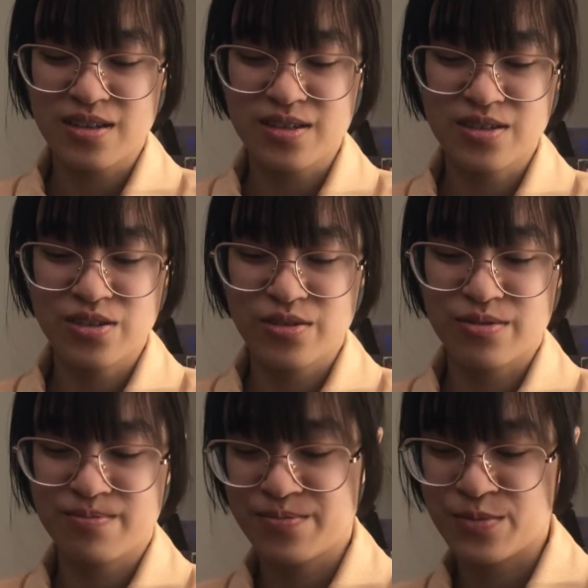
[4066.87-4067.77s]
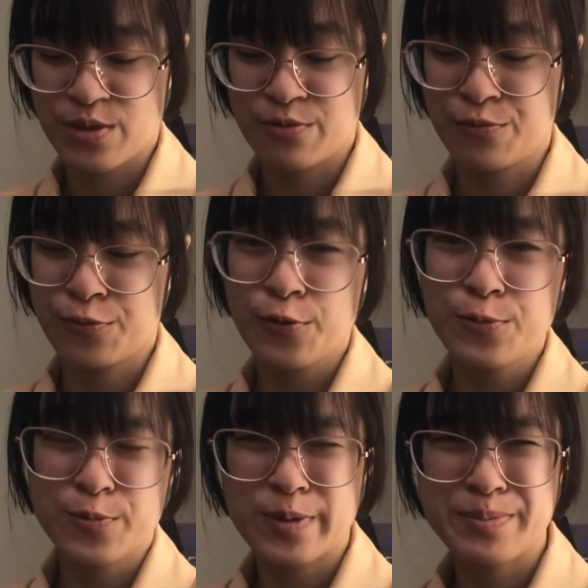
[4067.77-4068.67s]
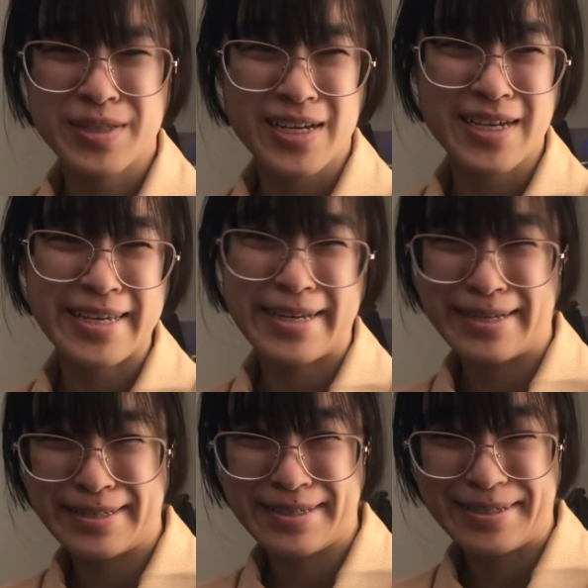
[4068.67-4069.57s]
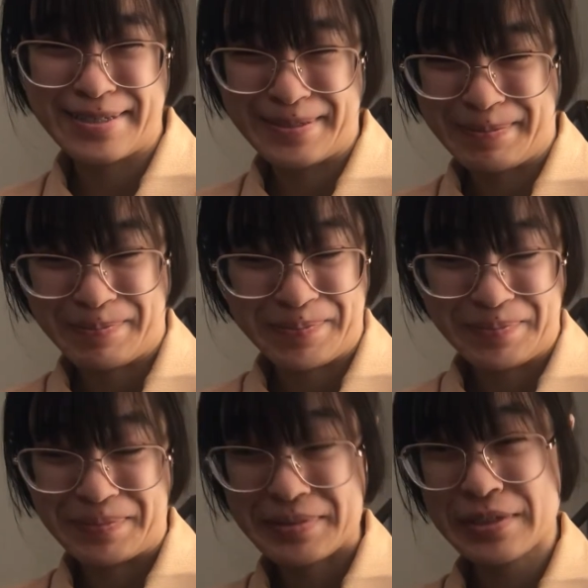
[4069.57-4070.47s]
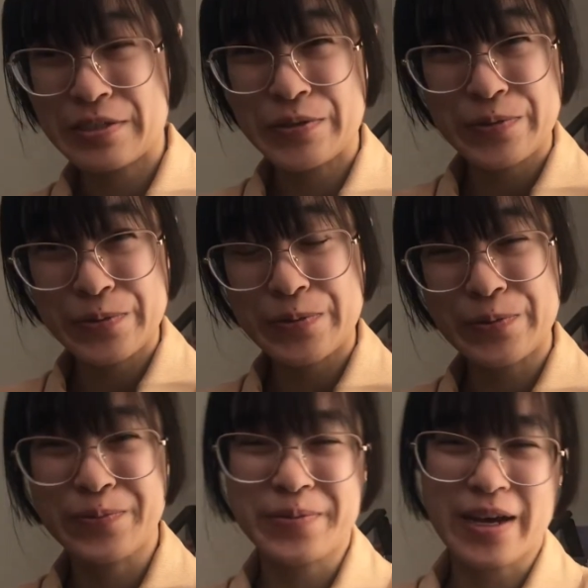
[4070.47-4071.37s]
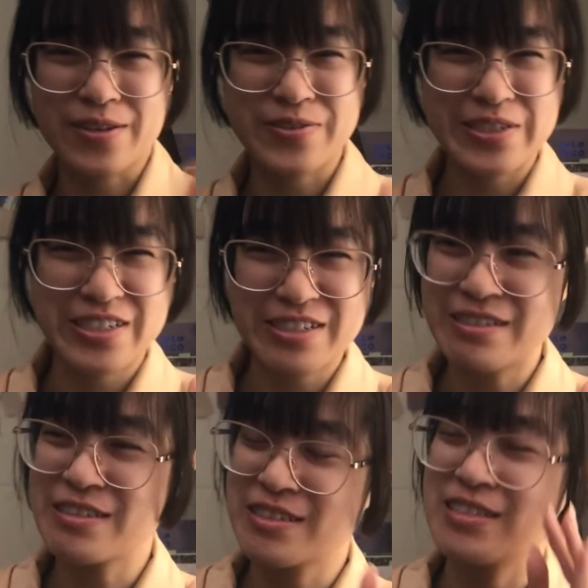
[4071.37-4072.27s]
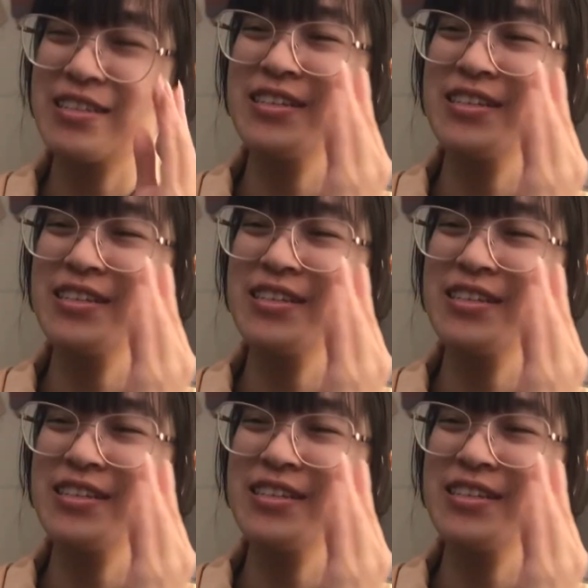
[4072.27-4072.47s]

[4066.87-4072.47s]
So 4 whips, I guess, 2 acquisitions.